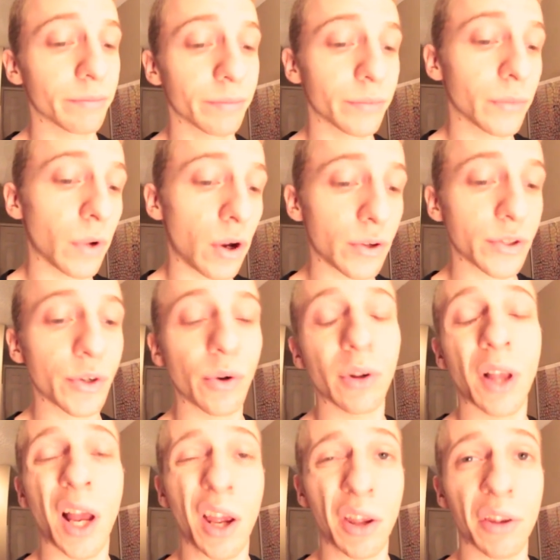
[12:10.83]
And also a
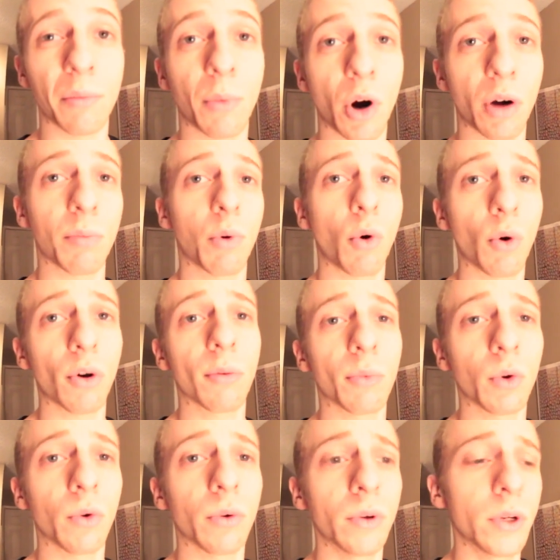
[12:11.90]
lot of them are
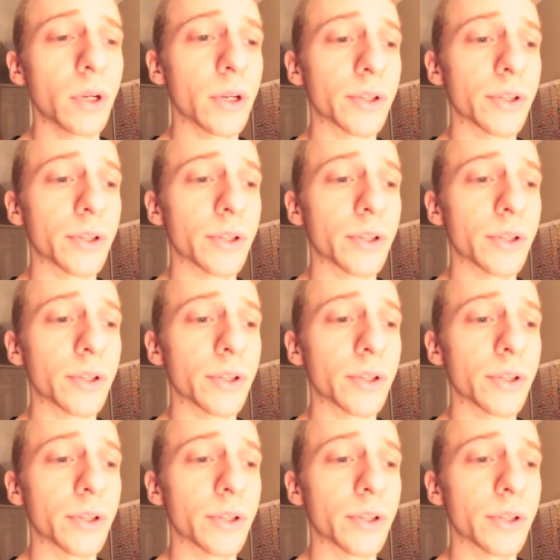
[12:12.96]
portable,